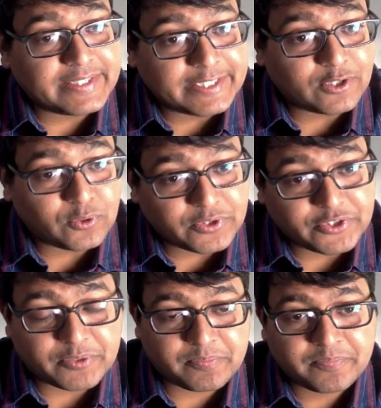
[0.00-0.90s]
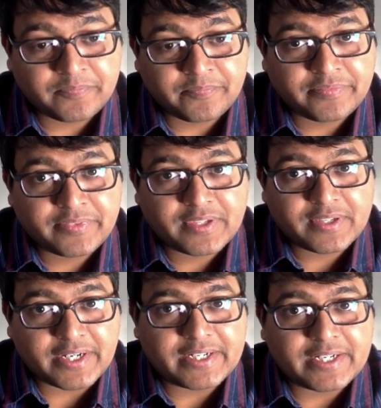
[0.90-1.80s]
data ownership,
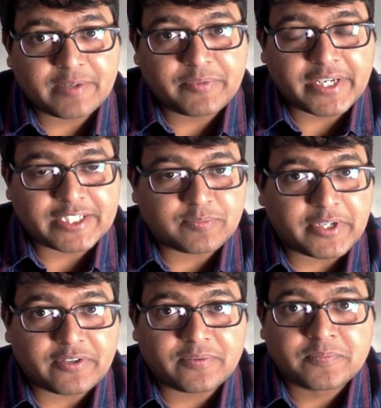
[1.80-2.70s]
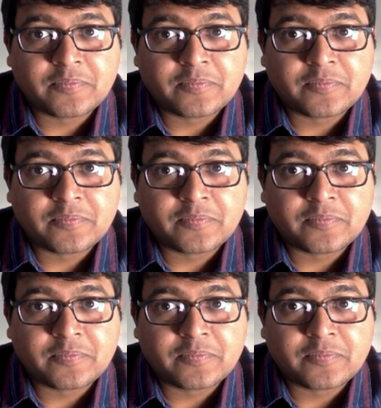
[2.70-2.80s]
right? Let me explain.